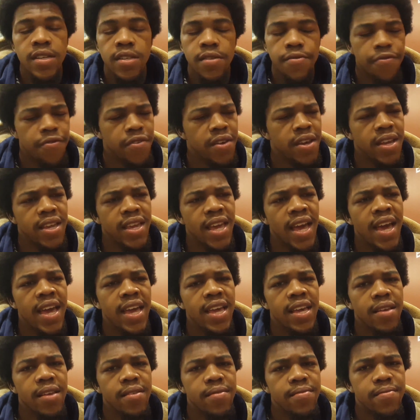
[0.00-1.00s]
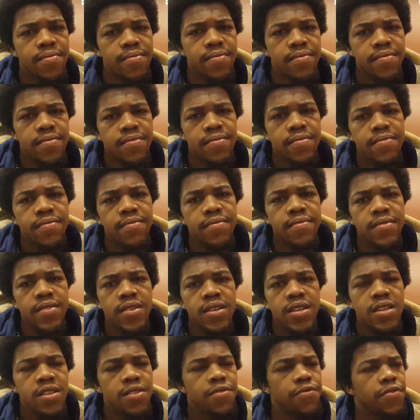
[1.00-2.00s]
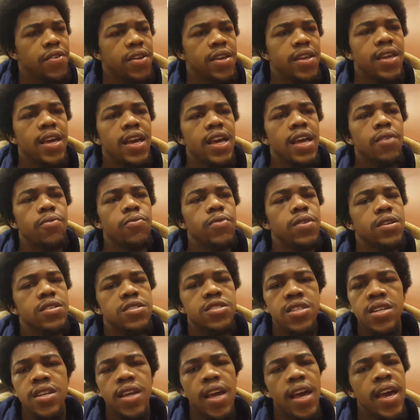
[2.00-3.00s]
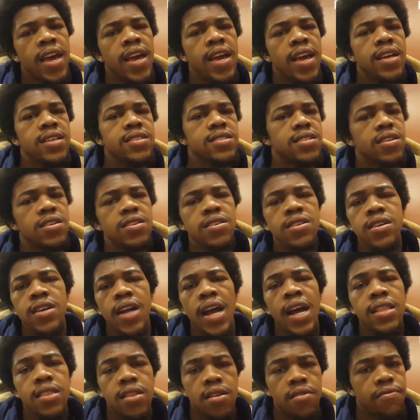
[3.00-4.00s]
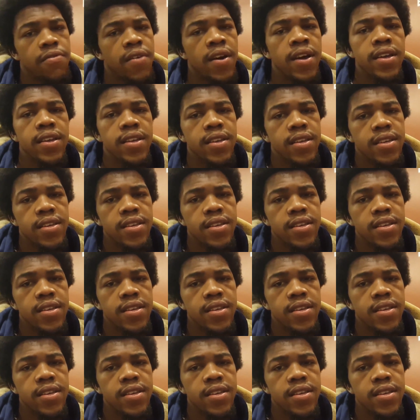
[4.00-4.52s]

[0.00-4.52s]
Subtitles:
It's fair game. It's fair game. We can shake hands and hug after the fight.